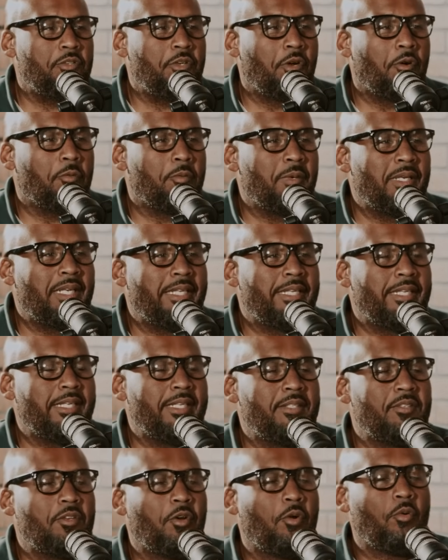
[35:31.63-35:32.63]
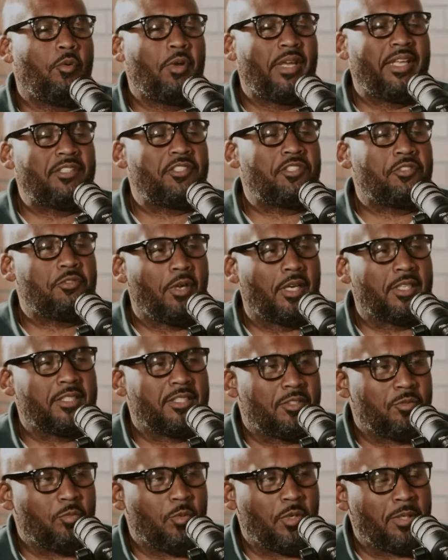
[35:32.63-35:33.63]
You don't really get no
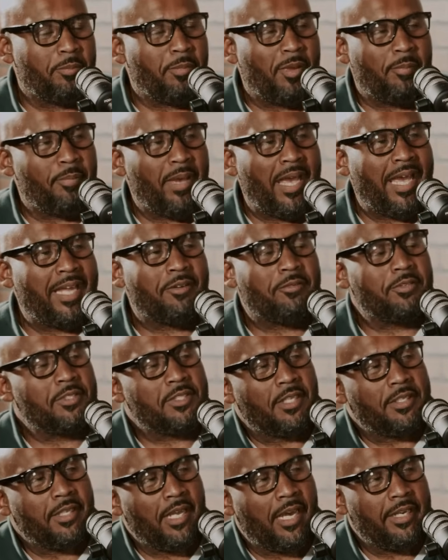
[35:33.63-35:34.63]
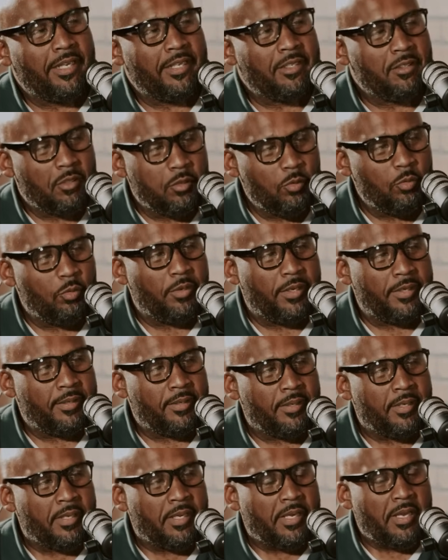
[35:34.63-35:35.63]
instructions with them, and batteries are not included.
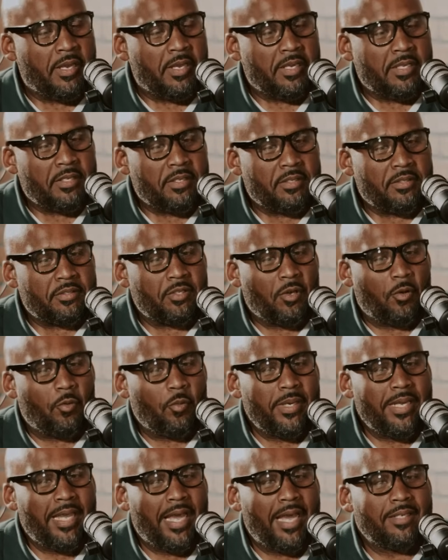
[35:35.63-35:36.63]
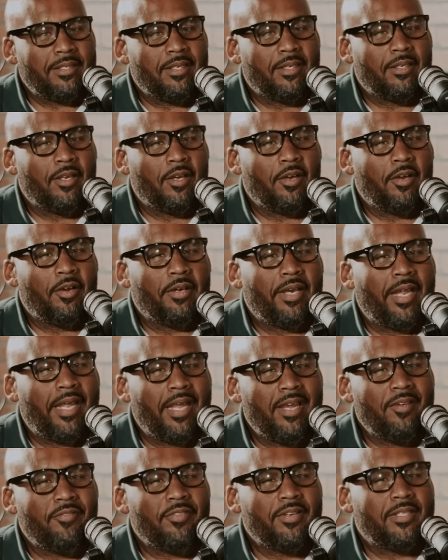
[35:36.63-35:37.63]
So we had to learn
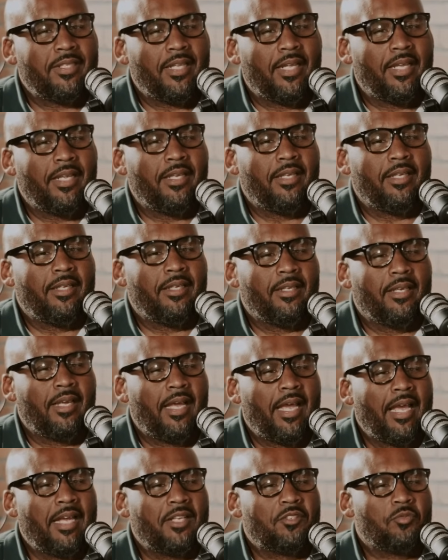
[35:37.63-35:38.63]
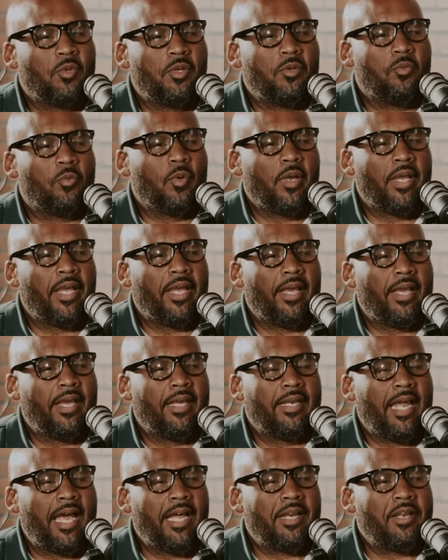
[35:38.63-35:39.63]
everything as we went,
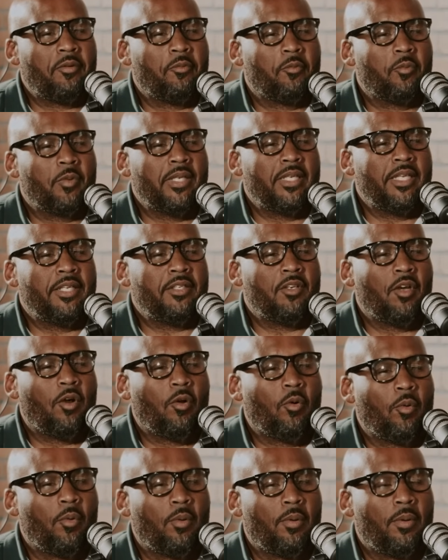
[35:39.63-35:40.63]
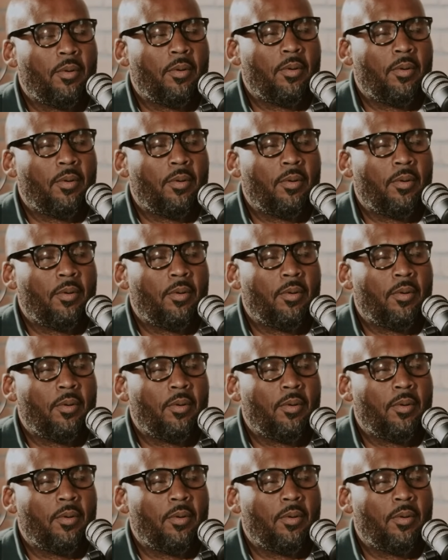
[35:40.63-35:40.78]
and I didn't really know.